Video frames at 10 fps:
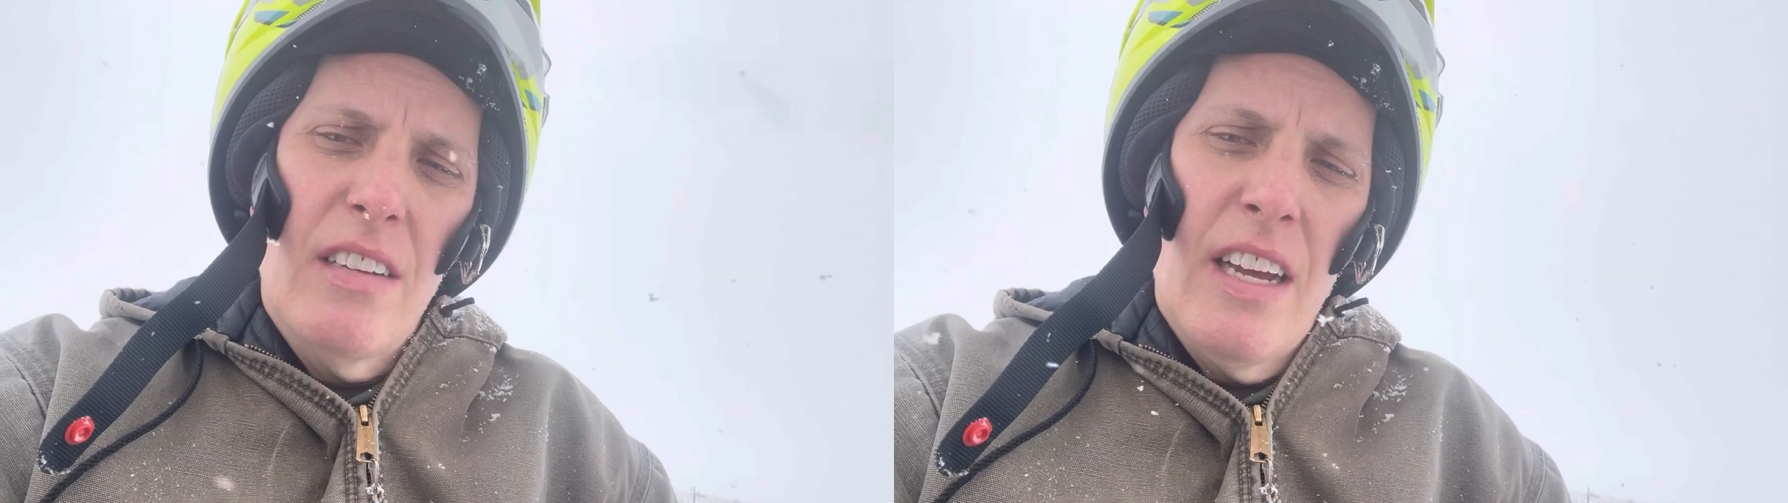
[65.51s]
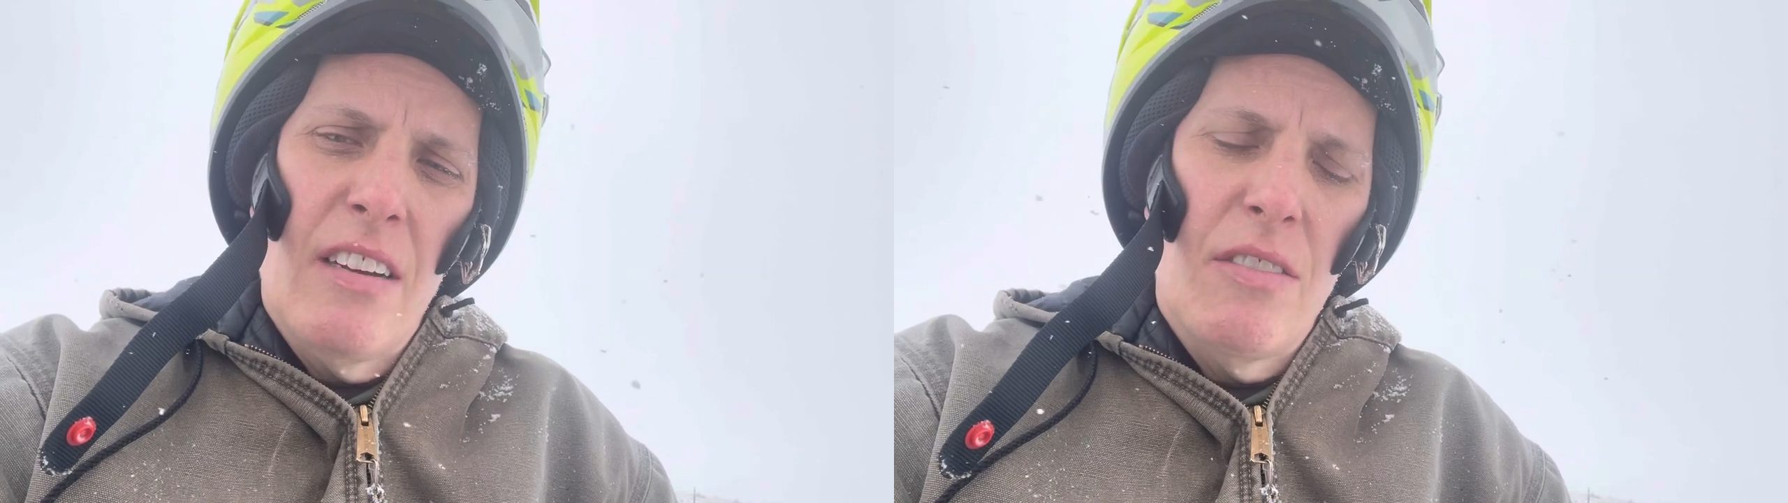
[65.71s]

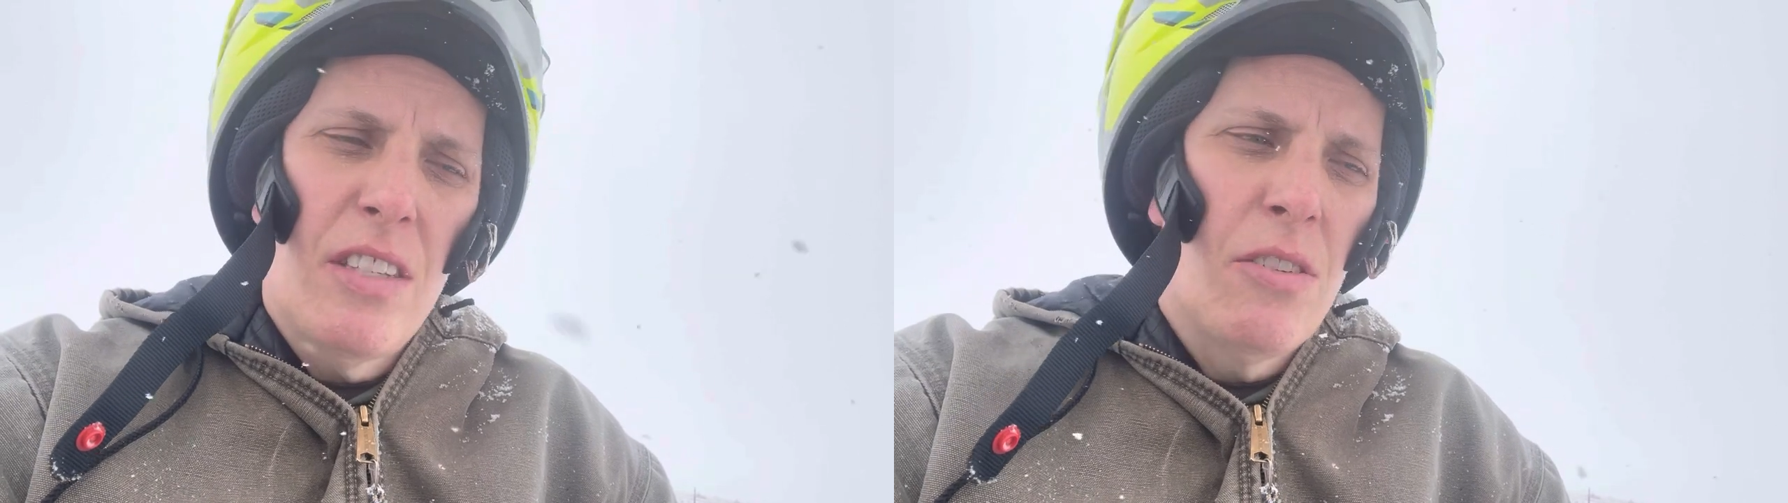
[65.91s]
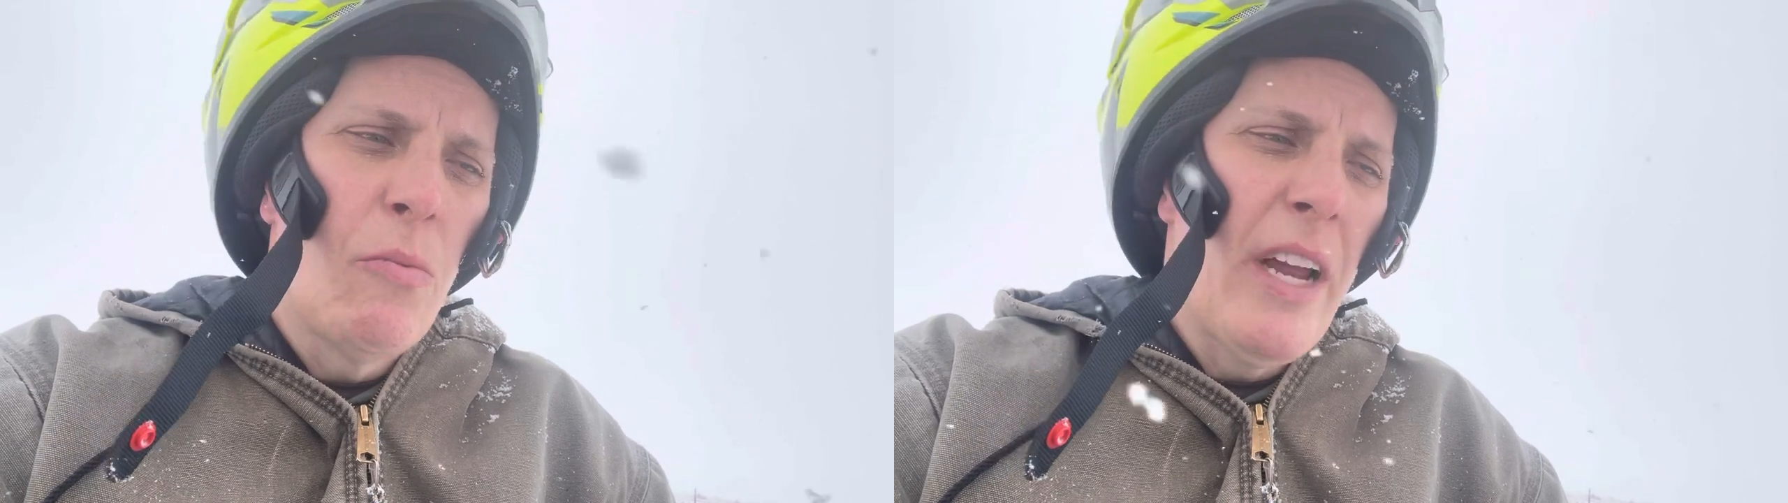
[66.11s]
I don't know,
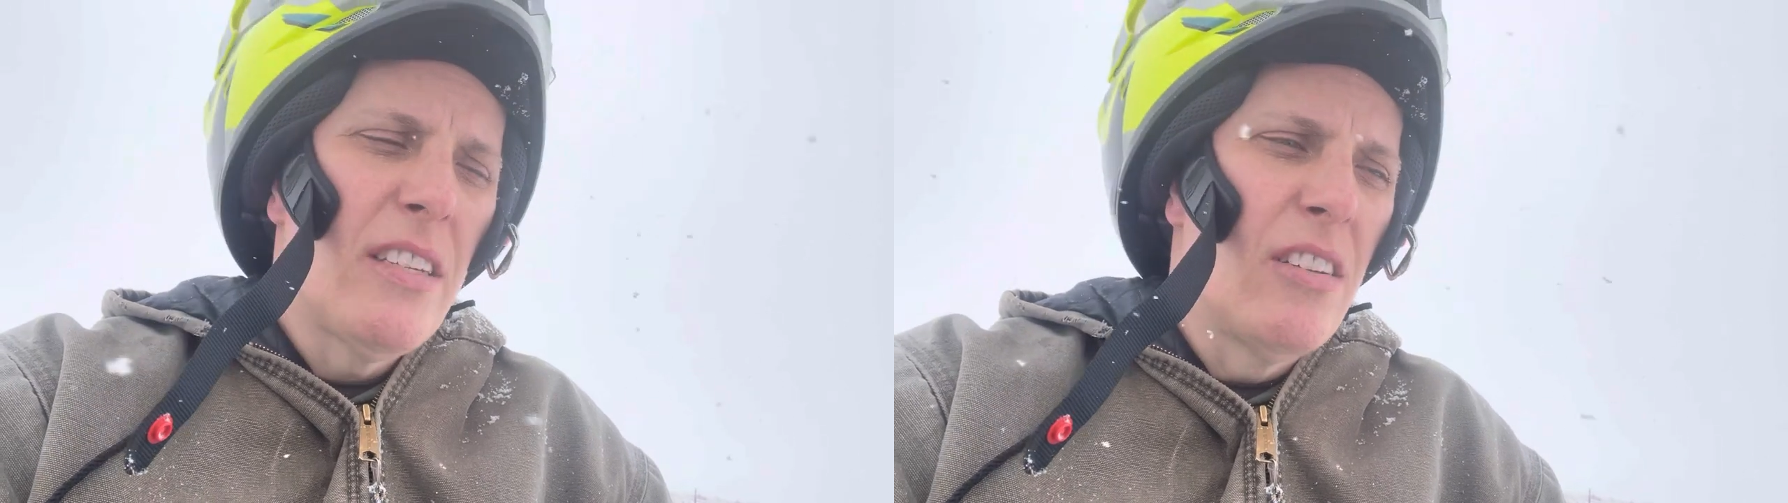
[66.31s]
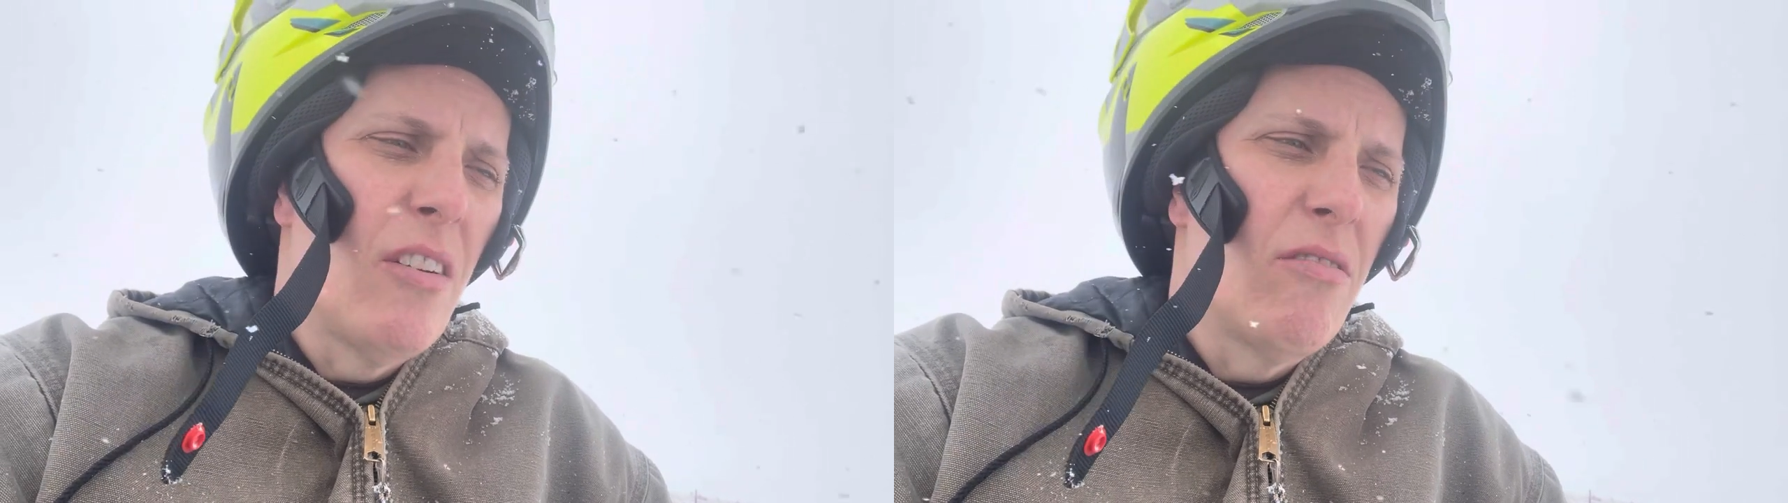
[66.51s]
it's just wet
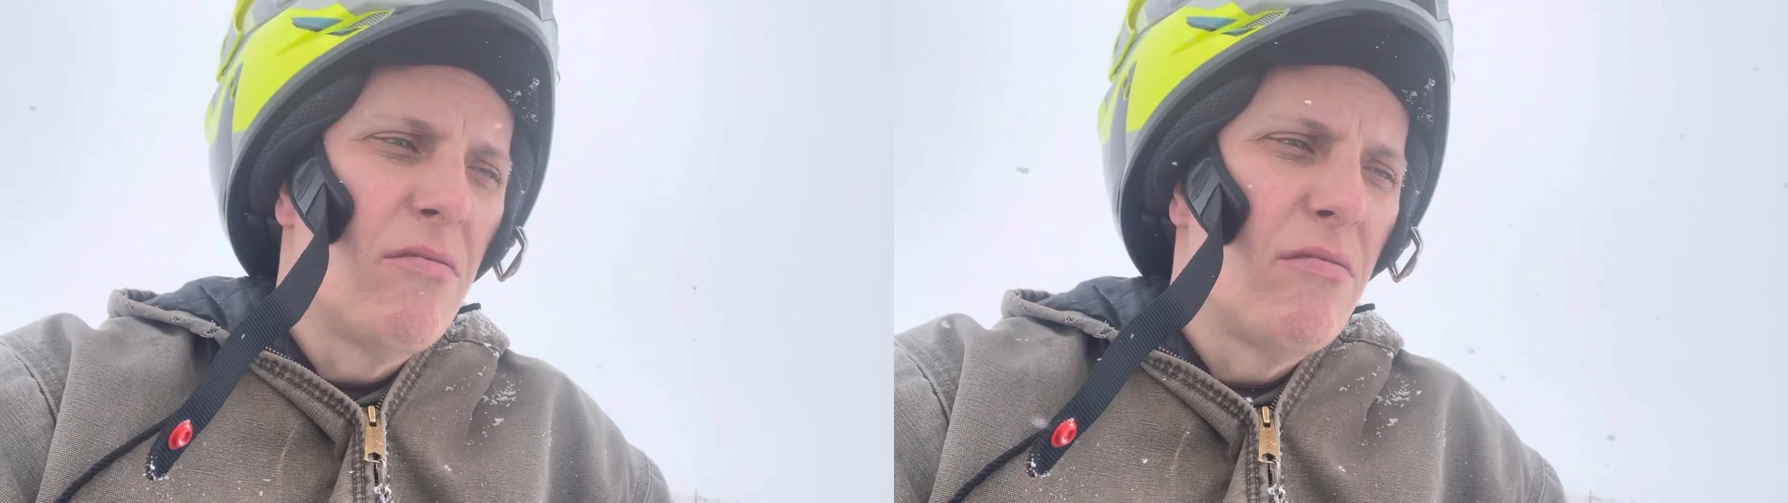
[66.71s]
snow.